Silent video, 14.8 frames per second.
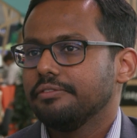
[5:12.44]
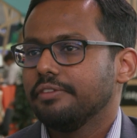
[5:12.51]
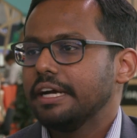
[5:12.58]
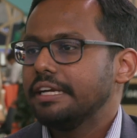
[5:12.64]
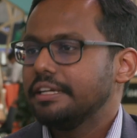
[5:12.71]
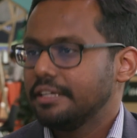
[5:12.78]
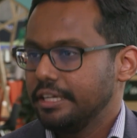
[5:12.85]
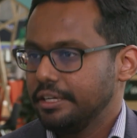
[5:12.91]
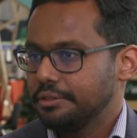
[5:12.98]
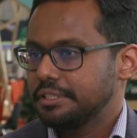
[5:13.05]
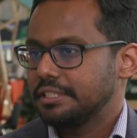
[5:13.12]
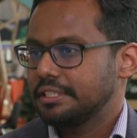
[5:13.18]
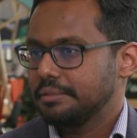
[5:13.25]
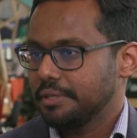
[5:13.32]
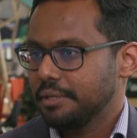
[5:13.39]
wider
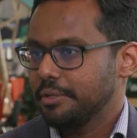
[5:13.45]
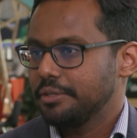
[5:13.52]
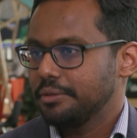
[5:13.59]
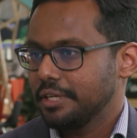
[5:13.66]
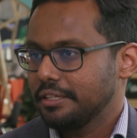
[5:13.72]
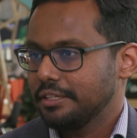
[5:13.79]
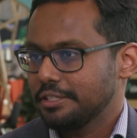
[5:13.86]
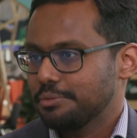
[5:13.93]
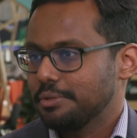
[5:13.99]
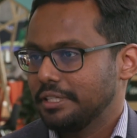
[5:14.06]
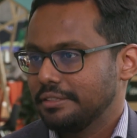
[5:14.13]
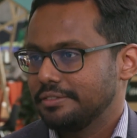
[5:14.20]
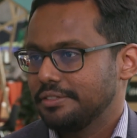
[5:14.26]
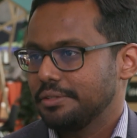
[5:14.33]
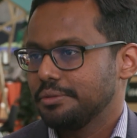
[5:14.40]
ecosystem coming together as
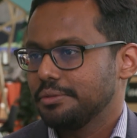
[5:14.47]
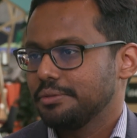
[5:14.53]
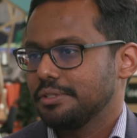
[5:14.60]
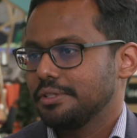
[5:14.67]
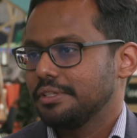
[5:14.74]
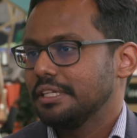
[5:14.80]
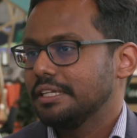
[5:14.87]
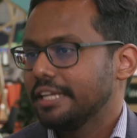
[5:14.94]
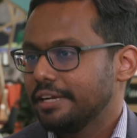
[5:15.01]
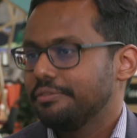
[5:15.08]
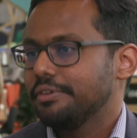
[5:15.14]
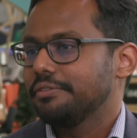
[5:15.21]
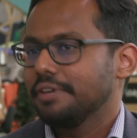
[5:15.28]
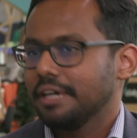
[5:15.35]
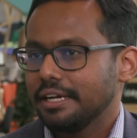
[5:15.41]
well. So, so till date,
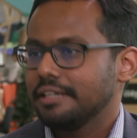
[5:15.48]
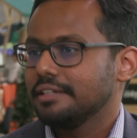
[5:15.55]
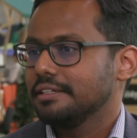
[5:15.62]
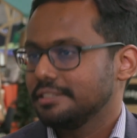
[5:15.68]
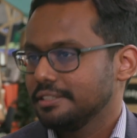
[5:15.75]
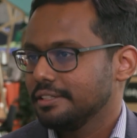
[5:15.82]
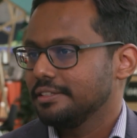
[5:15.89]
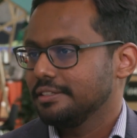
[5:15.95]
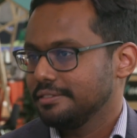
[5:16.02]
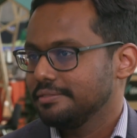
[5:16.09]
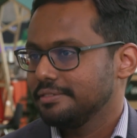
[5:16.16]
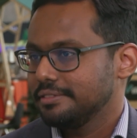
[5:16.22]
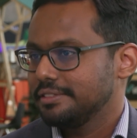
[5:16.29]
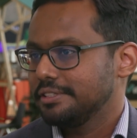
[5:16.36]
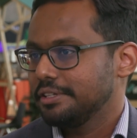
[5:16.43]
we've had a certain
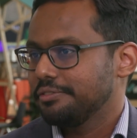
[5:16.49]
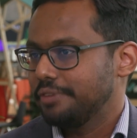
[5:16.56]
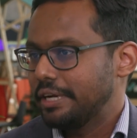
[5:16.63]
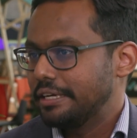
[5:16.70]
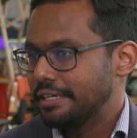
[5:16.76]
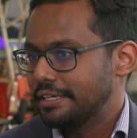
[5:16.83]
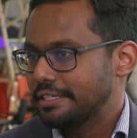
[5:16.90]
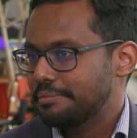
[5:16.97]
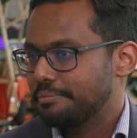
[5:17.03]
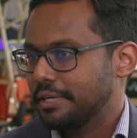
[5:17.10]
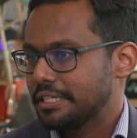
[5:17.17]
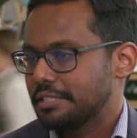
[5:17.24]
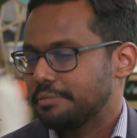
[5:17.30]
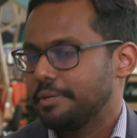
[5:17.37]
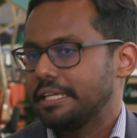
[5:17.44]
set of vendors
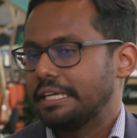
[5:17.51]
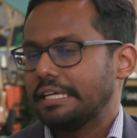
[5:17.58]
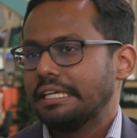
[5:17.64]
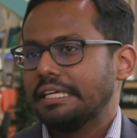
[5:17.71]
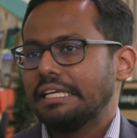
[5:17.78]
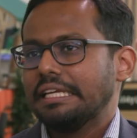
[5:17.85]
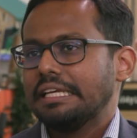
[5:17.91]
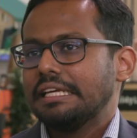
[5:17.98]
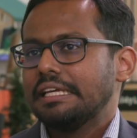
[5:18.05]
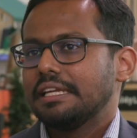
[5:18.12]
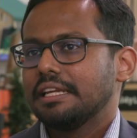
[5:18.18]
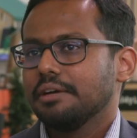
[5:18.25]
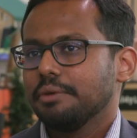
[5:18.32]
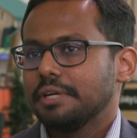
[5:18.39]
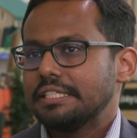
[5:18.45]
participating.
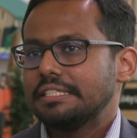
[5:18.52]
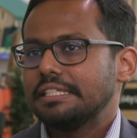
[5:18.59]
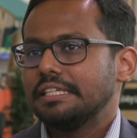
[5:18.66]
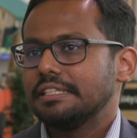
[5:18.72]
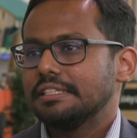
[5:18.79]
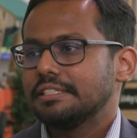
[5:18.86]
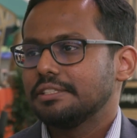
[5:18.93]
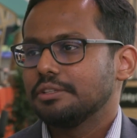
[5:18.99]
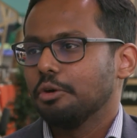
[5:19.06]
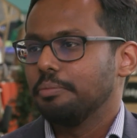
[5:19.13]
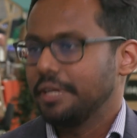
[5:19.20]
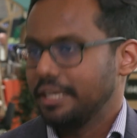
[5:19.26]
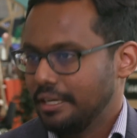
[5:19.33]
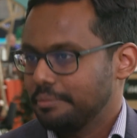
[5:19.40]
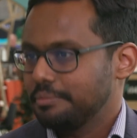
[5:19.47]
Now I see this
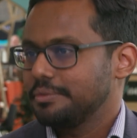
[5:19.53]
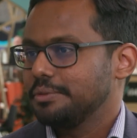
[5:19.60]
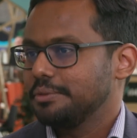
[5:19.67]
opening up